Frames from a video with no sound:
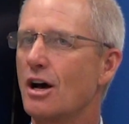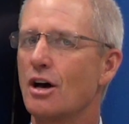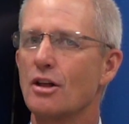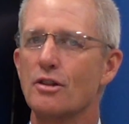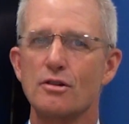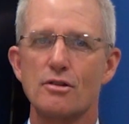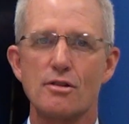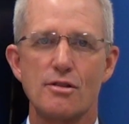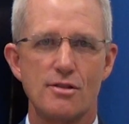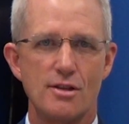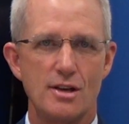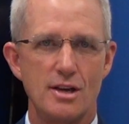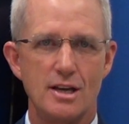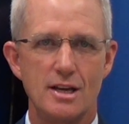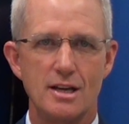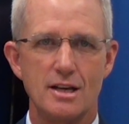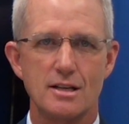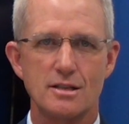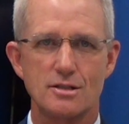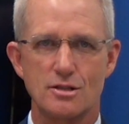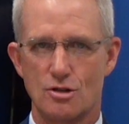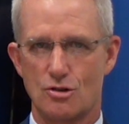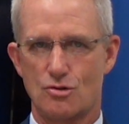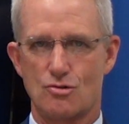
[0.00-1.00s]
other
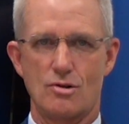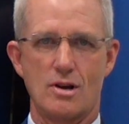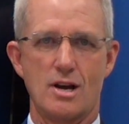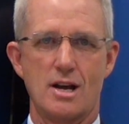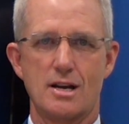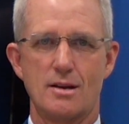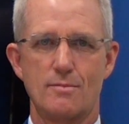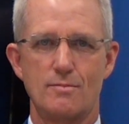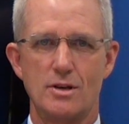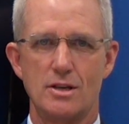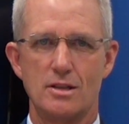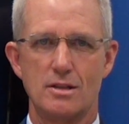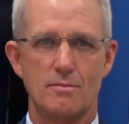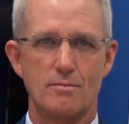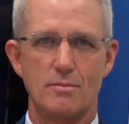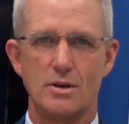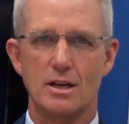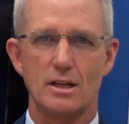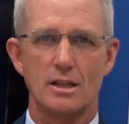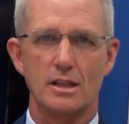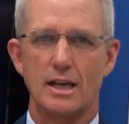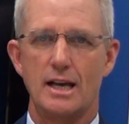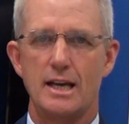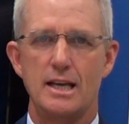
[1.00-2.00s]
things and trying to be the
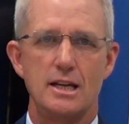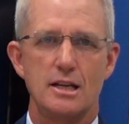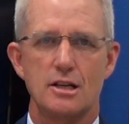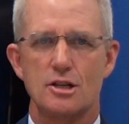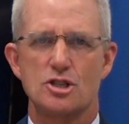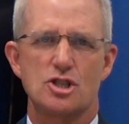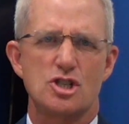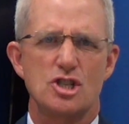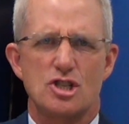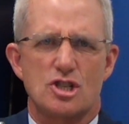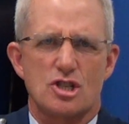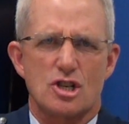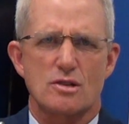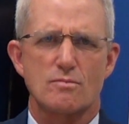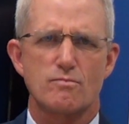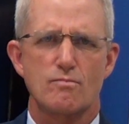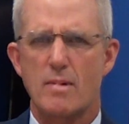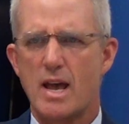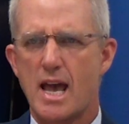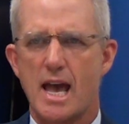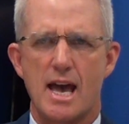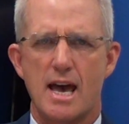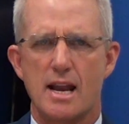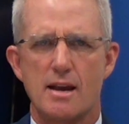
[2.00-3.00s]
big lady, she's just
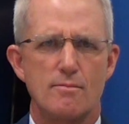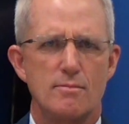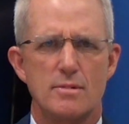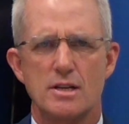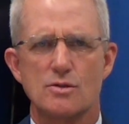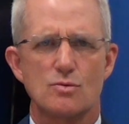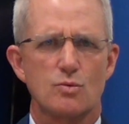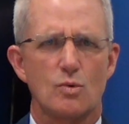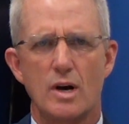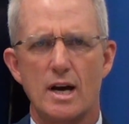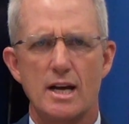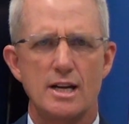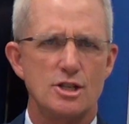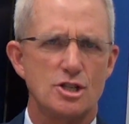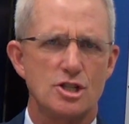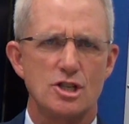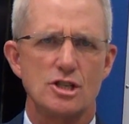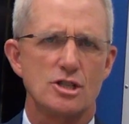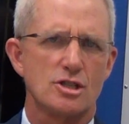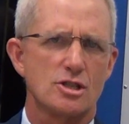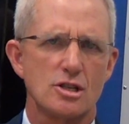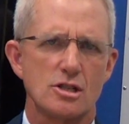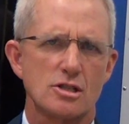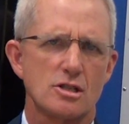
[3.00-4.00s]
mad at Ms. White,
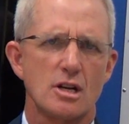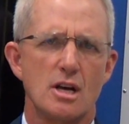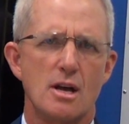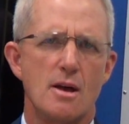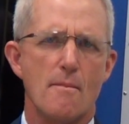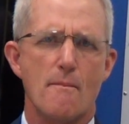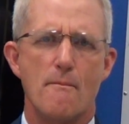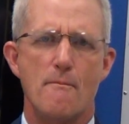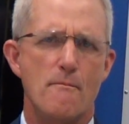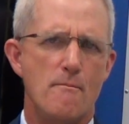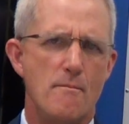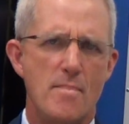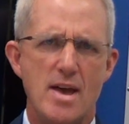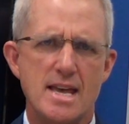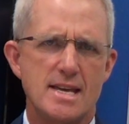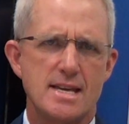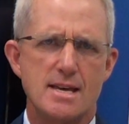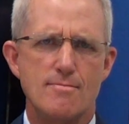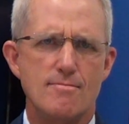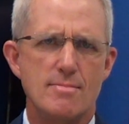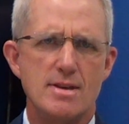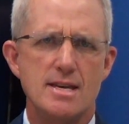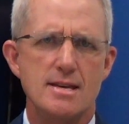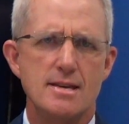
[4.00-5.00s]
she's just
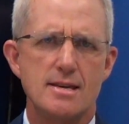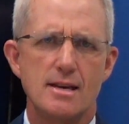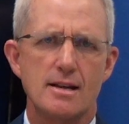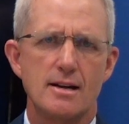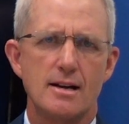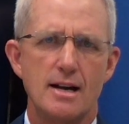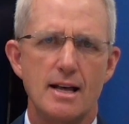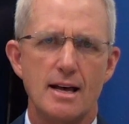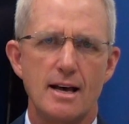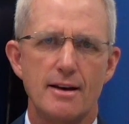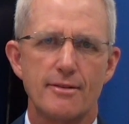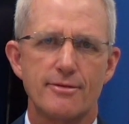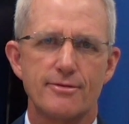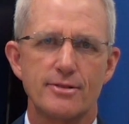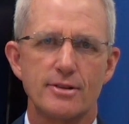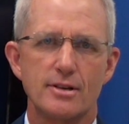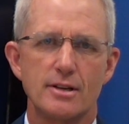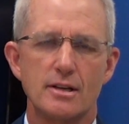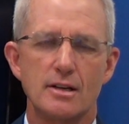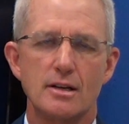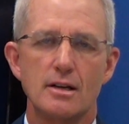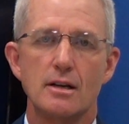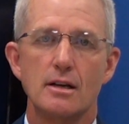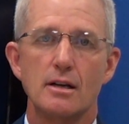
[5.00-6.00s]
making me get an F,
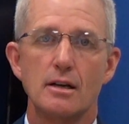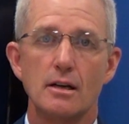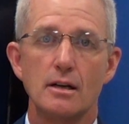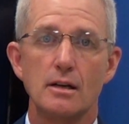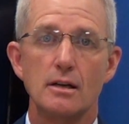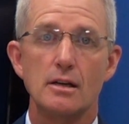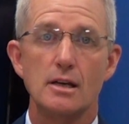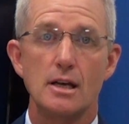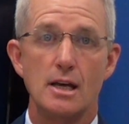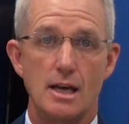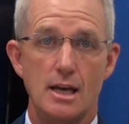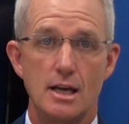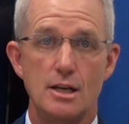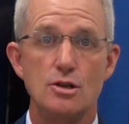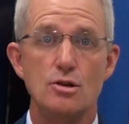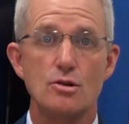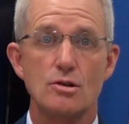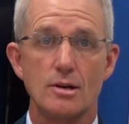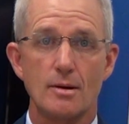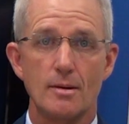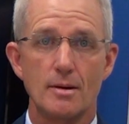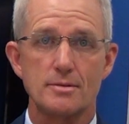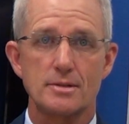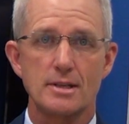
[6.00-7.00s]
and you
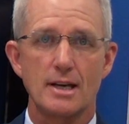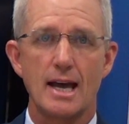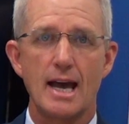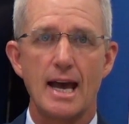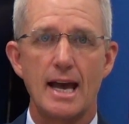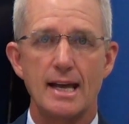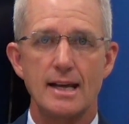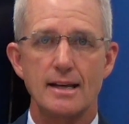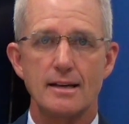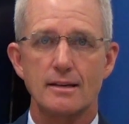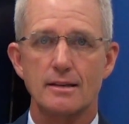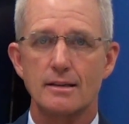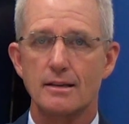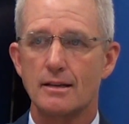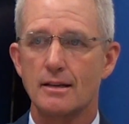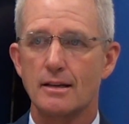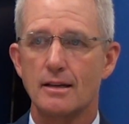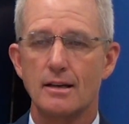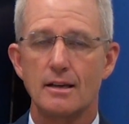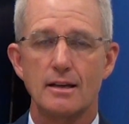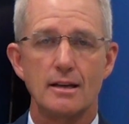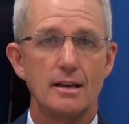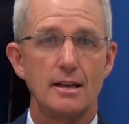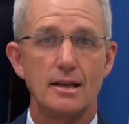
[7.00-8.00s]
come and say, hey,
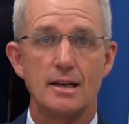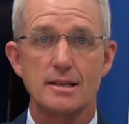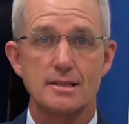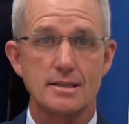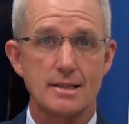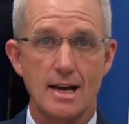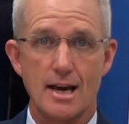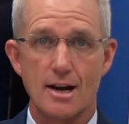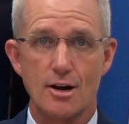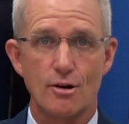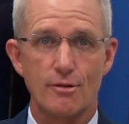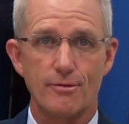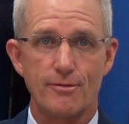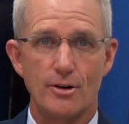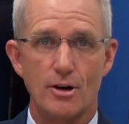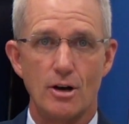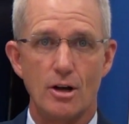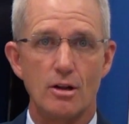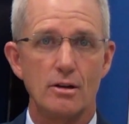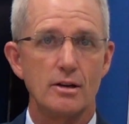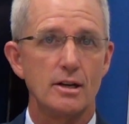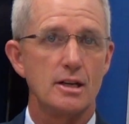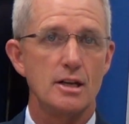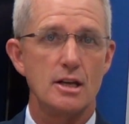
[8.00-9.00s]
it's not her
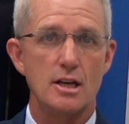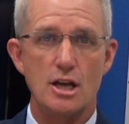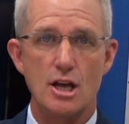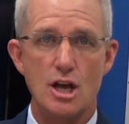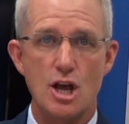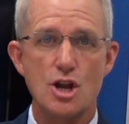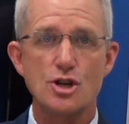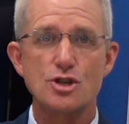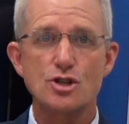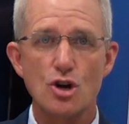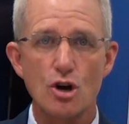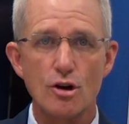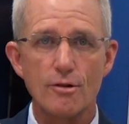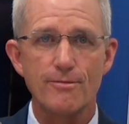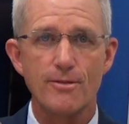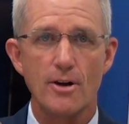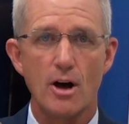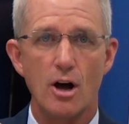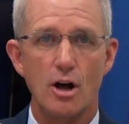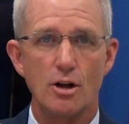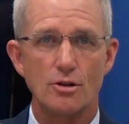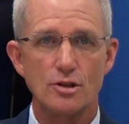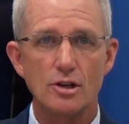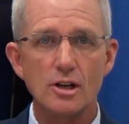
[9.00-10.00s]
fault, it's your
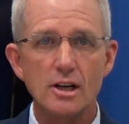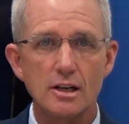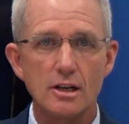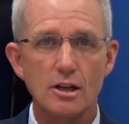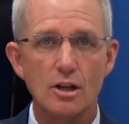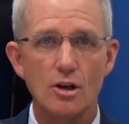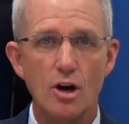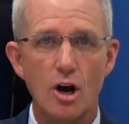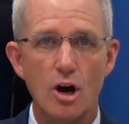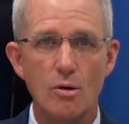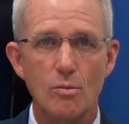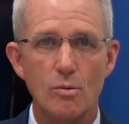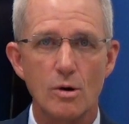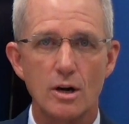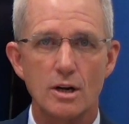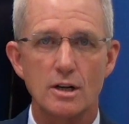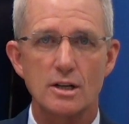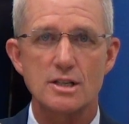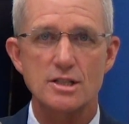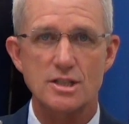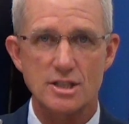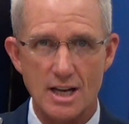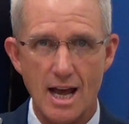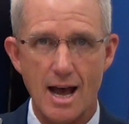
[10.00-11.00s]
fault, you didn't know the
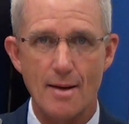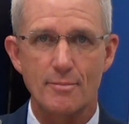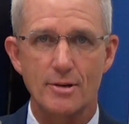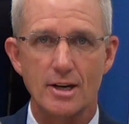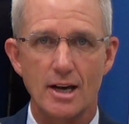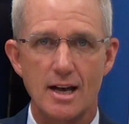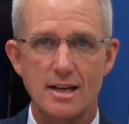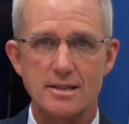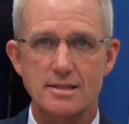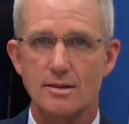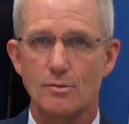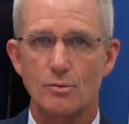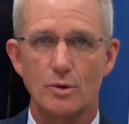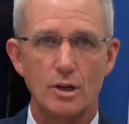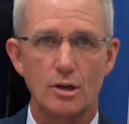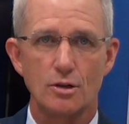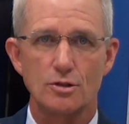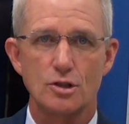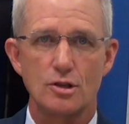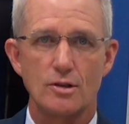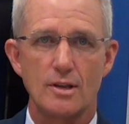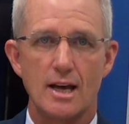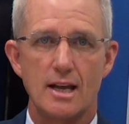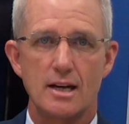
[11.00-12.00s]
homework, and stop cussing, we don't
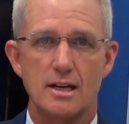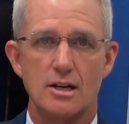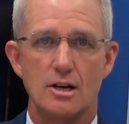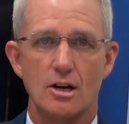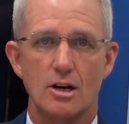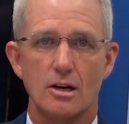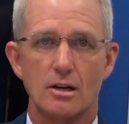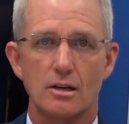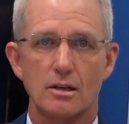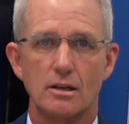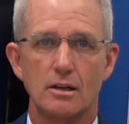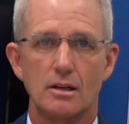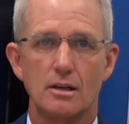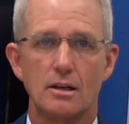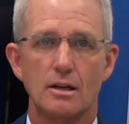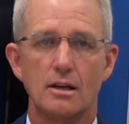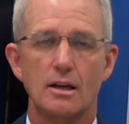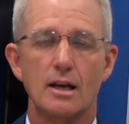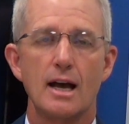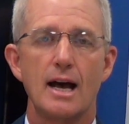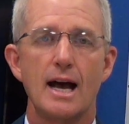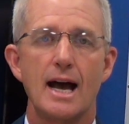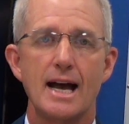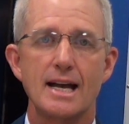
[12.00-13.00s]
do that here.
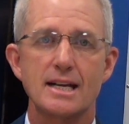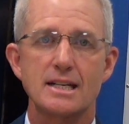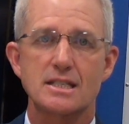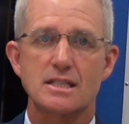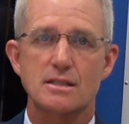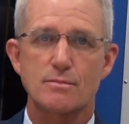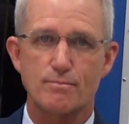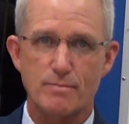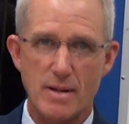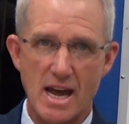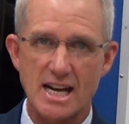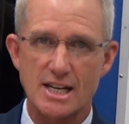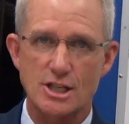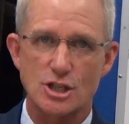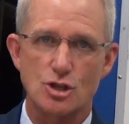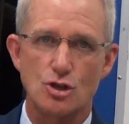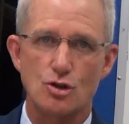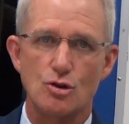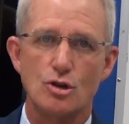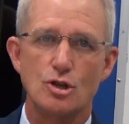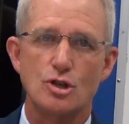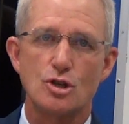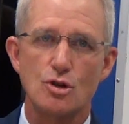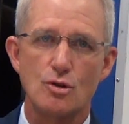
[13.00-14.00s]
I expect
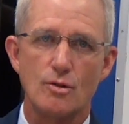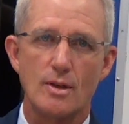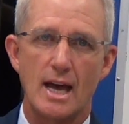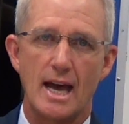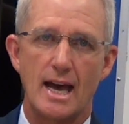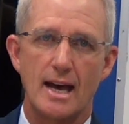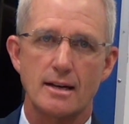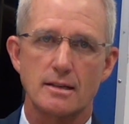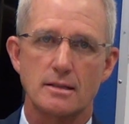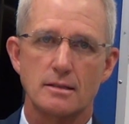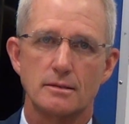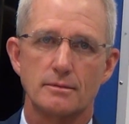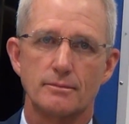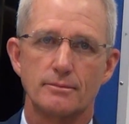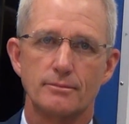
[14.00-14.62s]
you to do that.